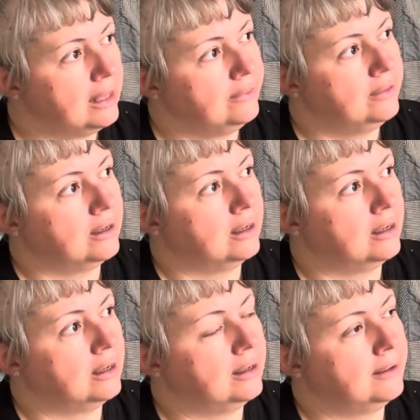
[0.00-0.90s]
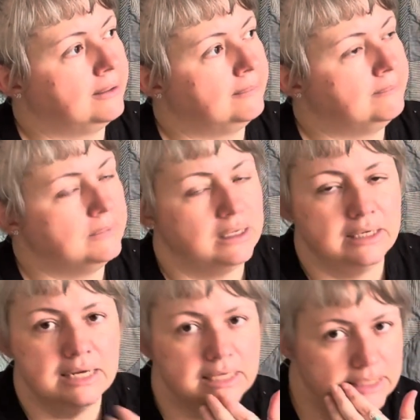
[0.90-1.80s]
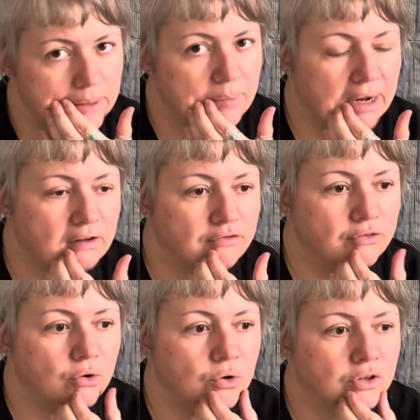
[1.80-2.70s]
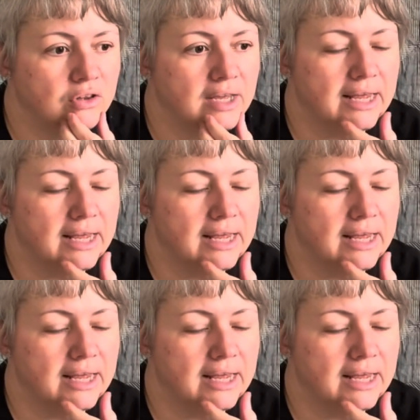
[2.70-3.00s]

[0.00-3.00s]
the knitting back and forth